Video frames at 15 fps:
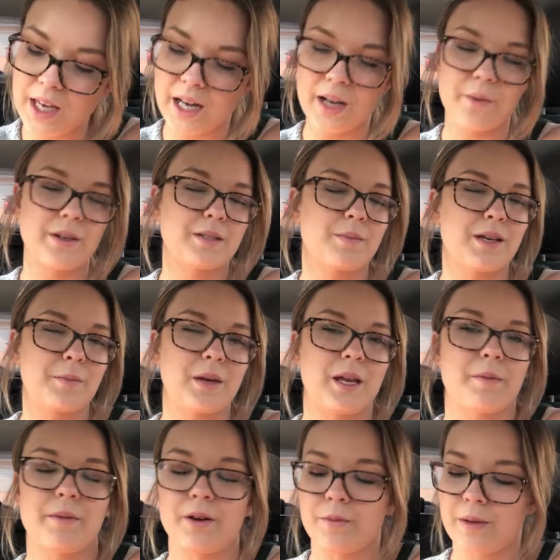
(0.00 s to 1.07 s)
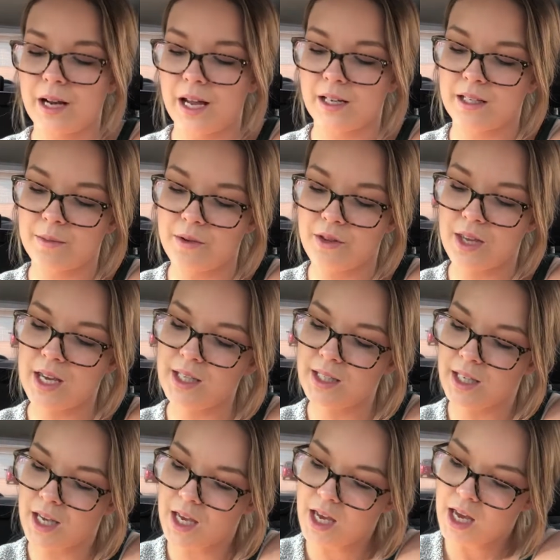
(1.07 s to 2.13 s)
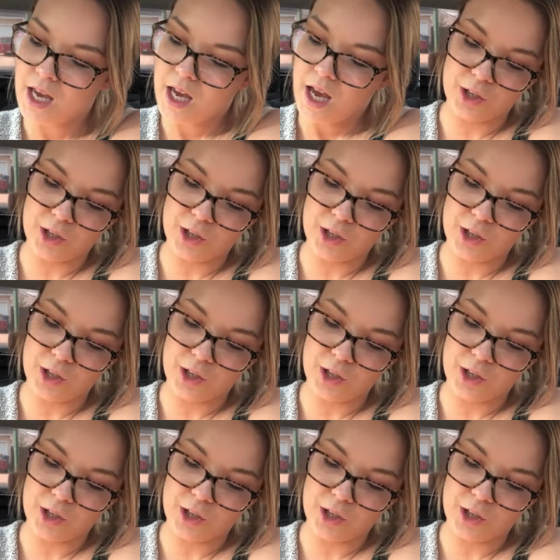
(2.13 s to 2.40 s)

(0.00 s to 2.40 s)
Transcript: and I always make peanut butter banana smoothies